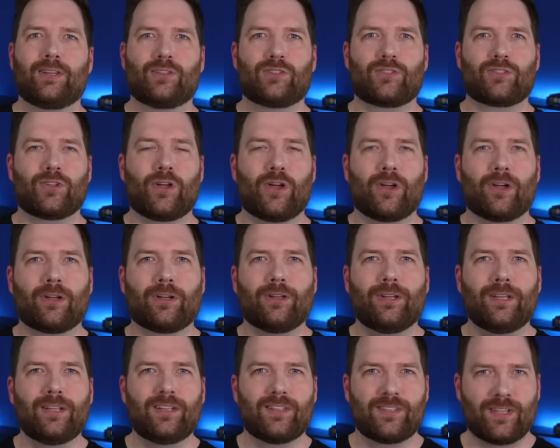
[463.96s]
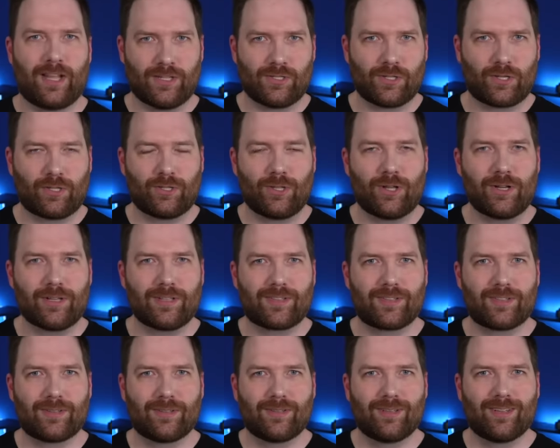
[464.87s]
they saw Santa
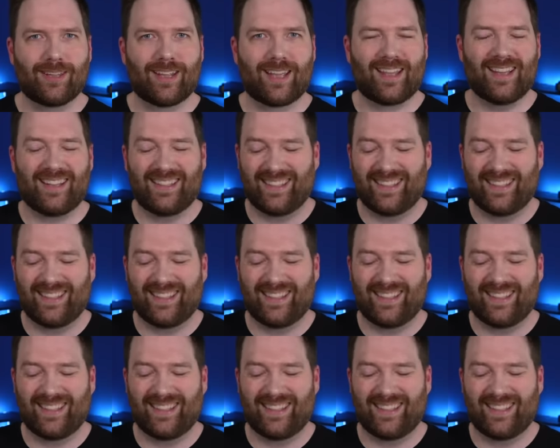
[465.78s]
Claus like